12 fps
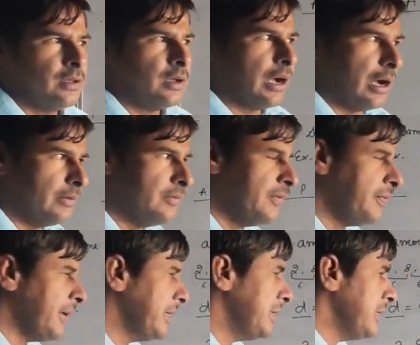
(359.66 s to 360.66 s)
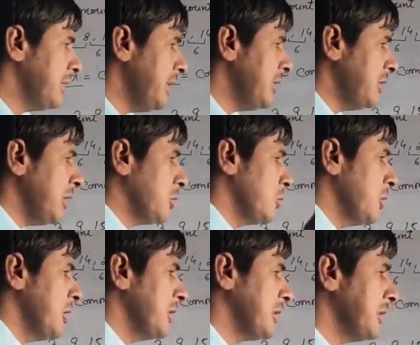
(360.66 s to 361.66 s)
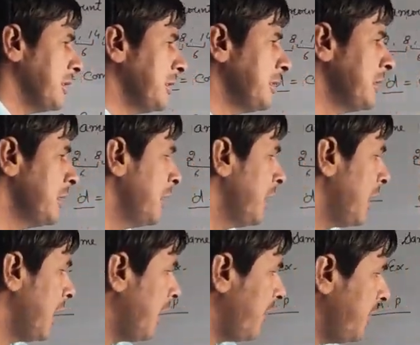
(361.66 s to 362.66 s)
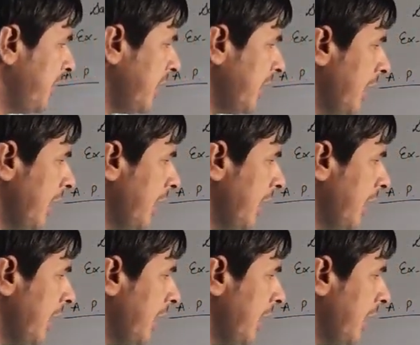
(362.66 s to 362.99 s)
How we find that? There is the 2 reasons. We can